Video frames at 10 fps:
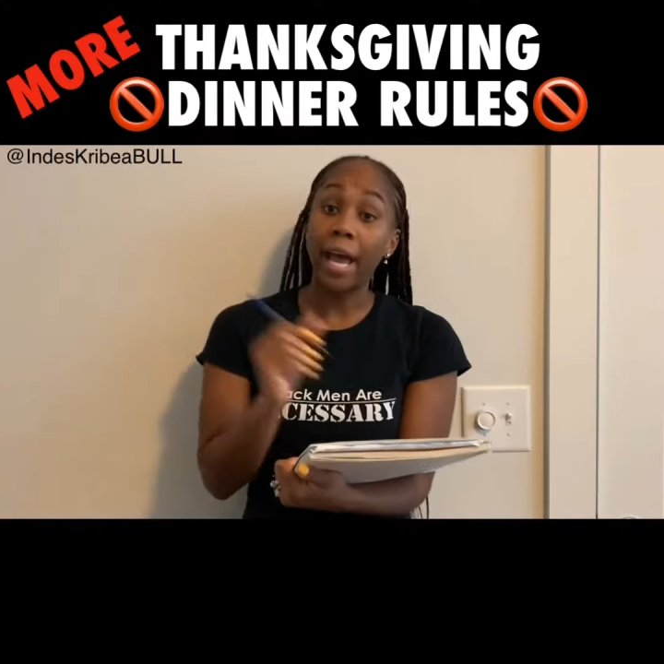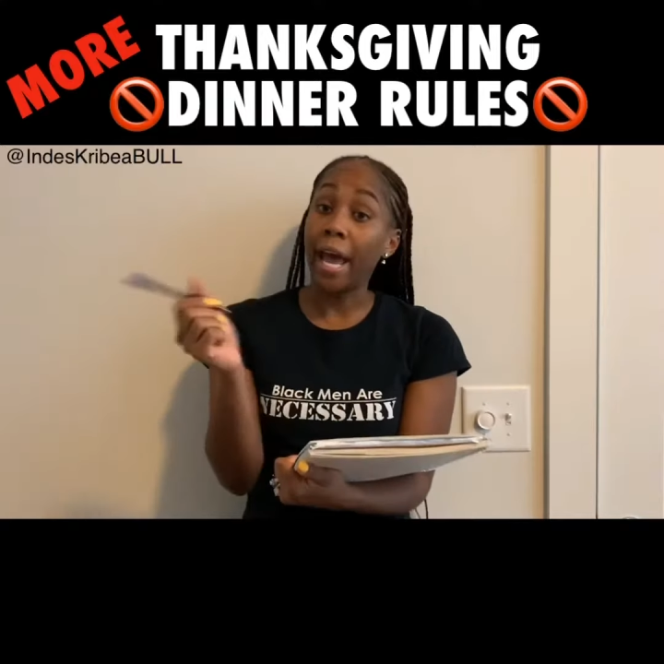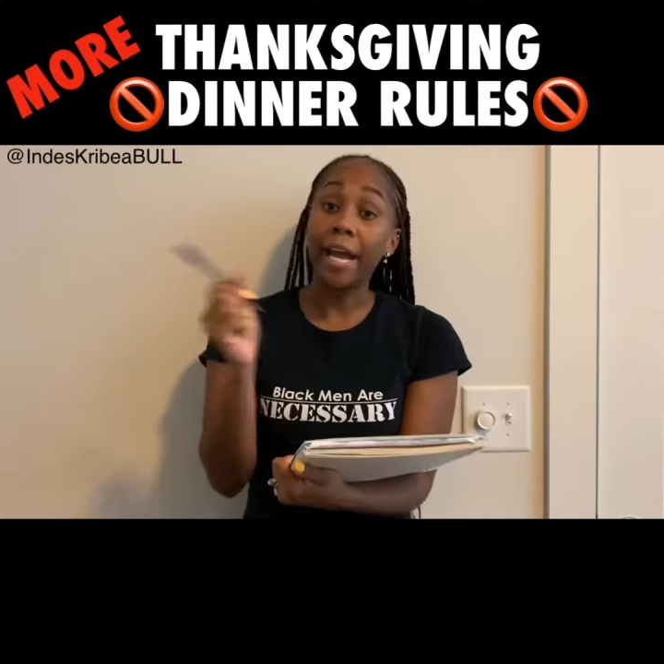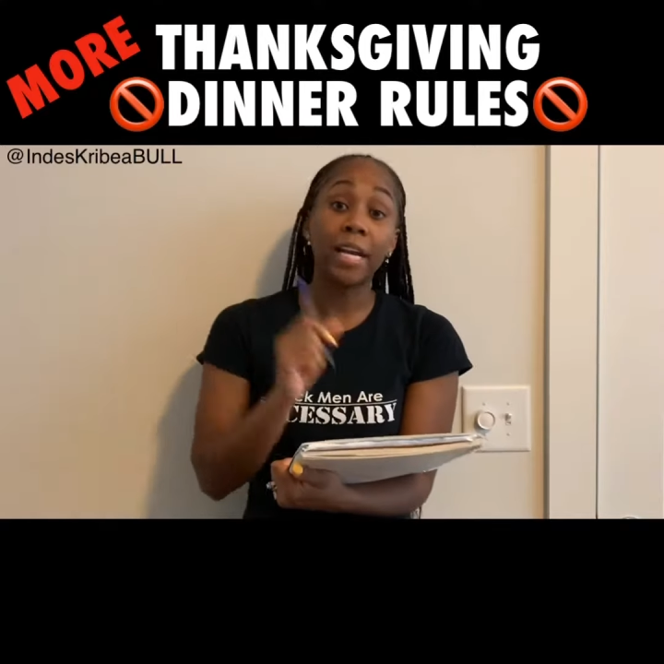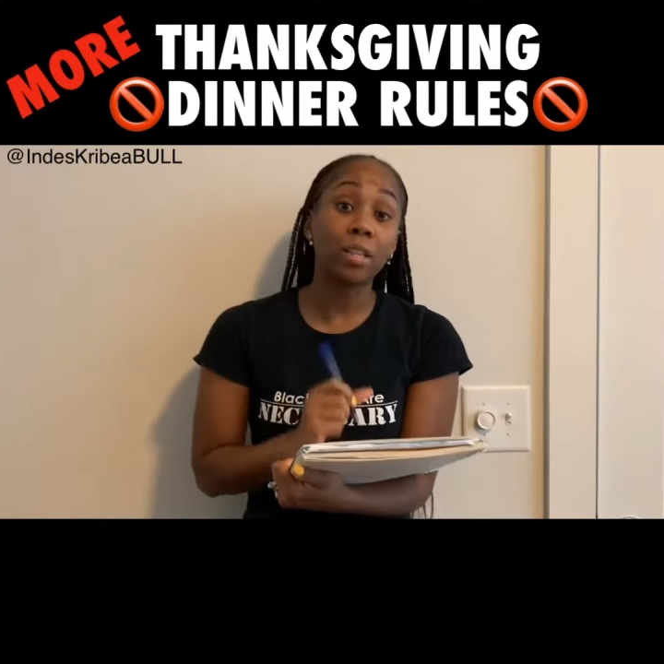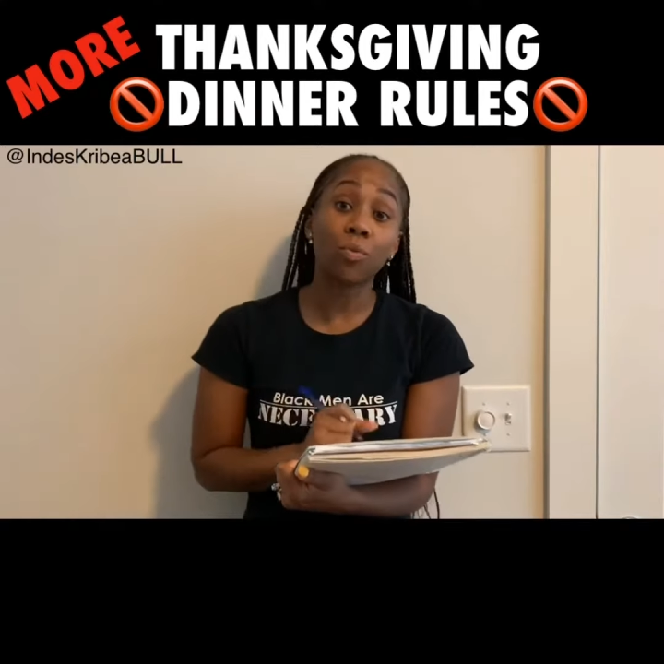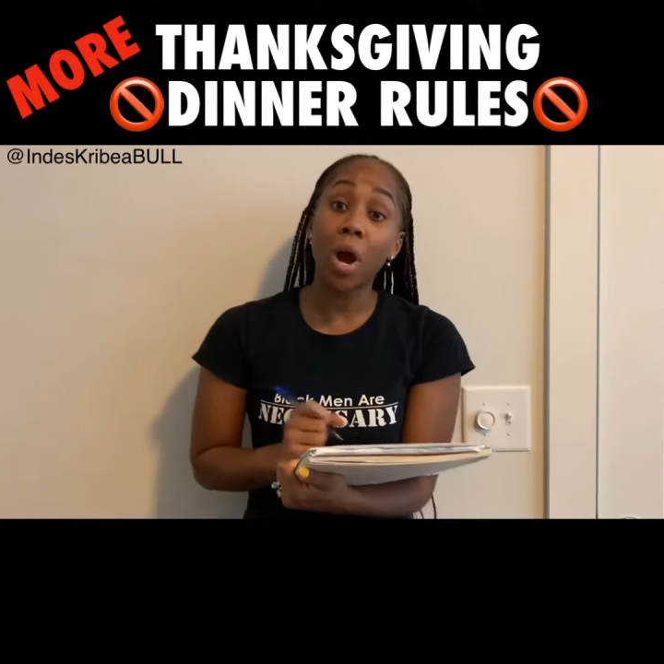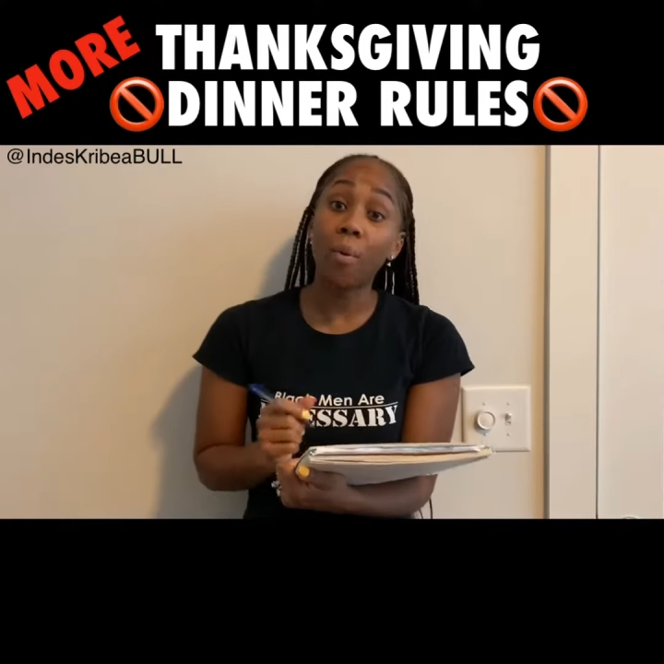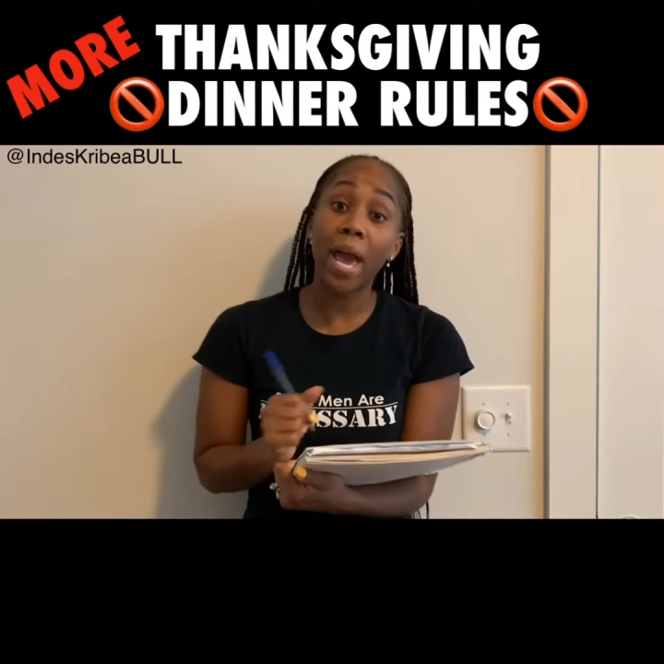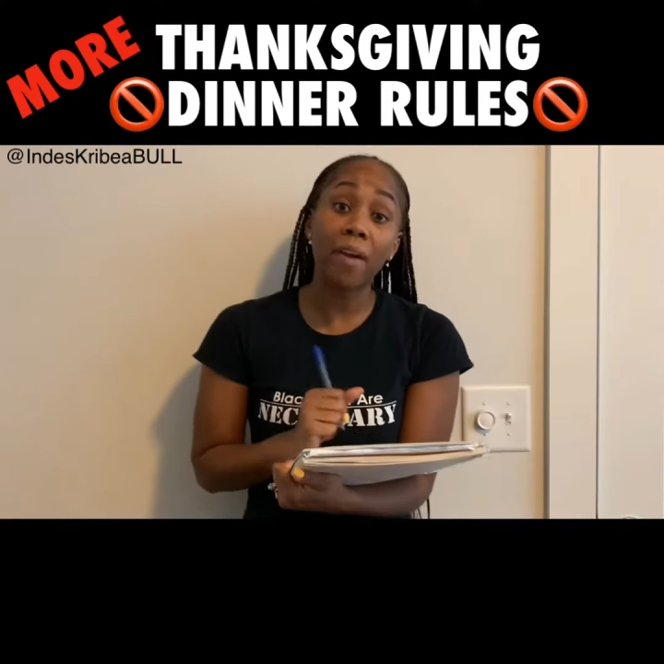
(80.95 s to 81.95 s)
Ain't nothing wrong
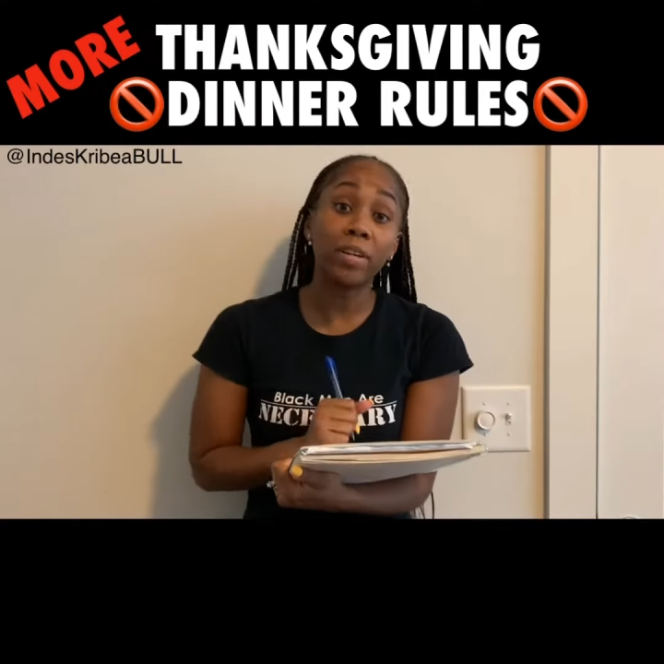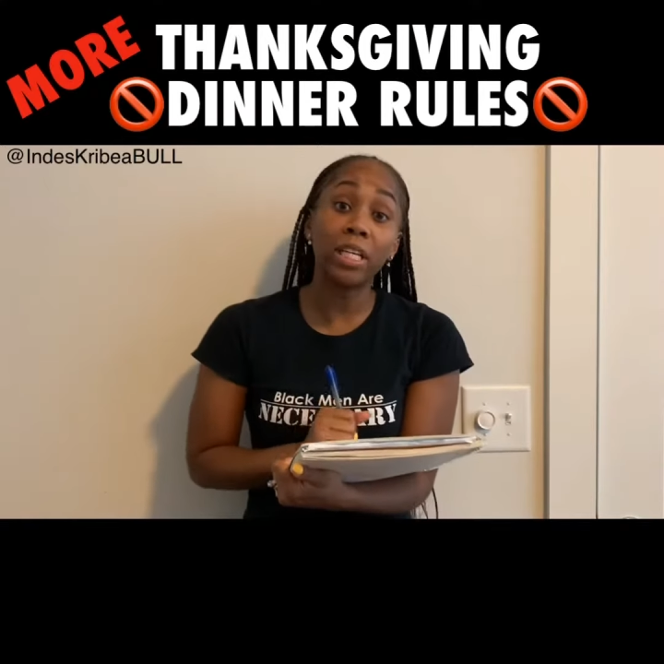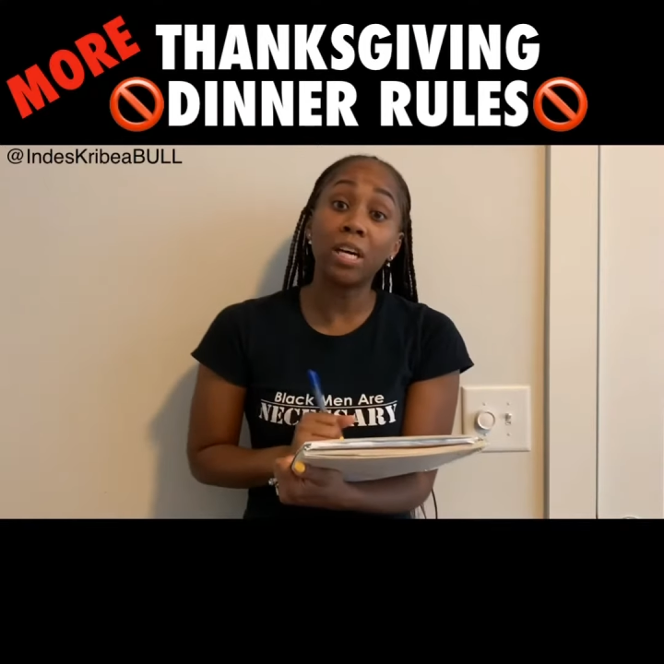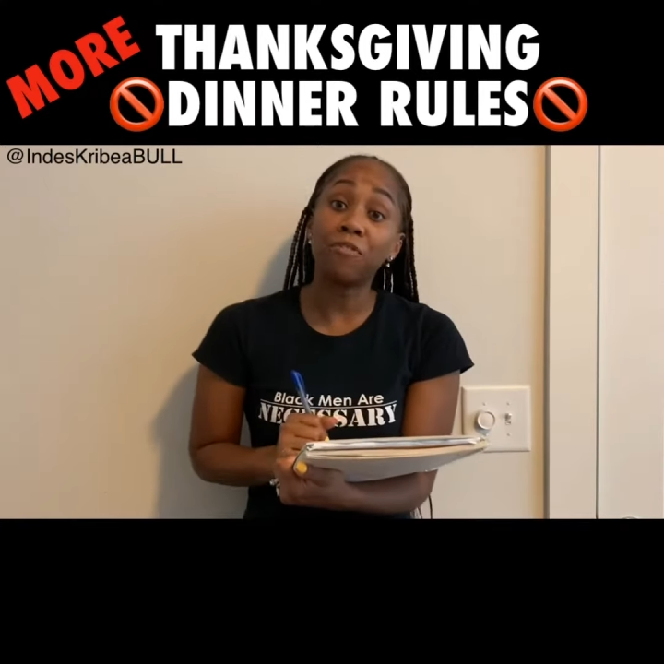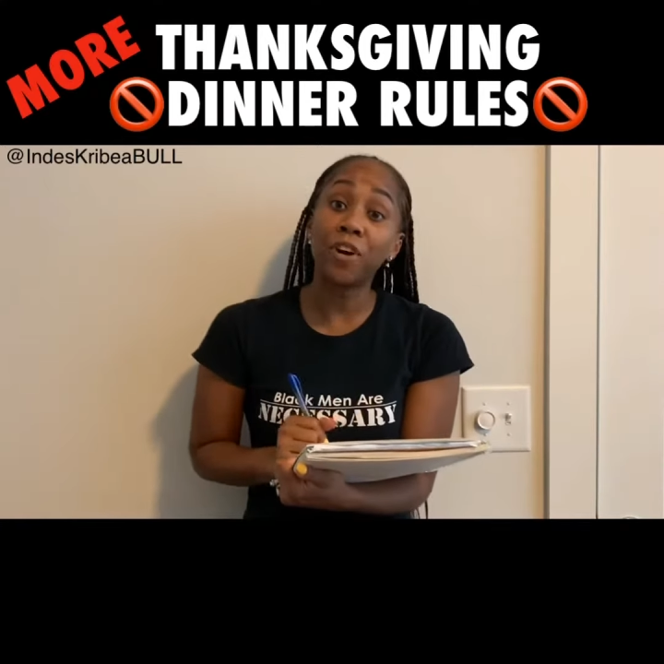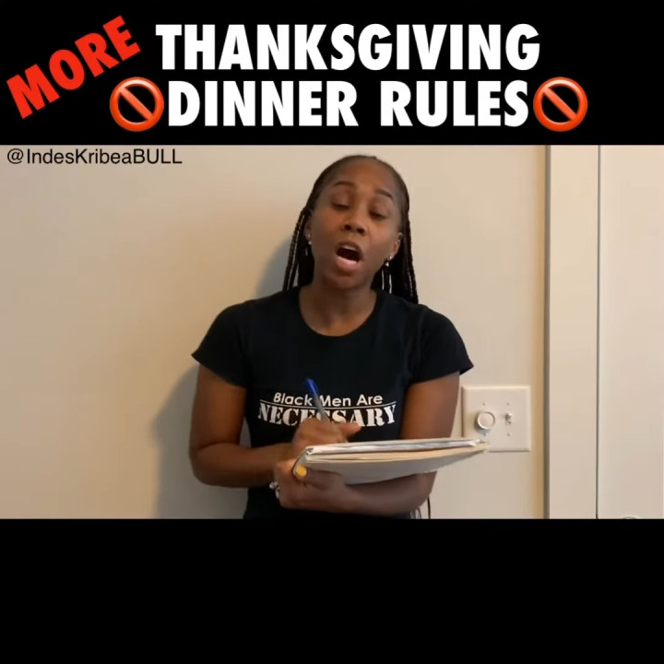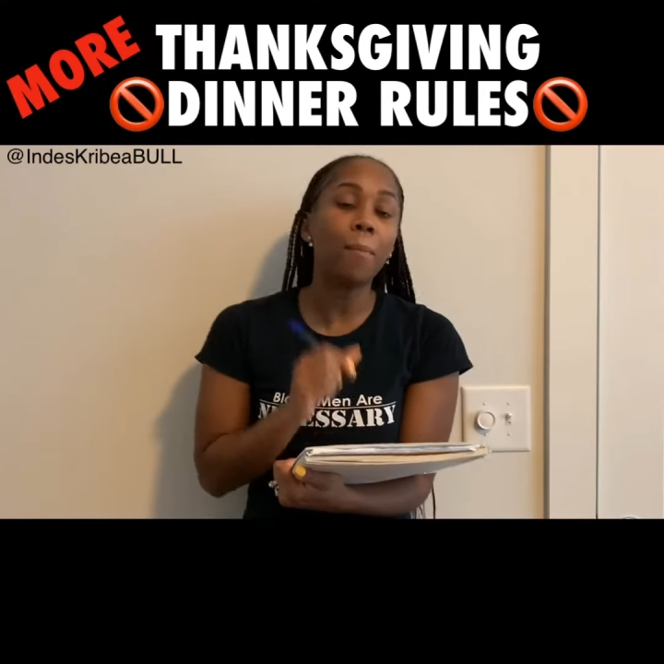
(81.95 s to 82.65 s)
with having a little fun,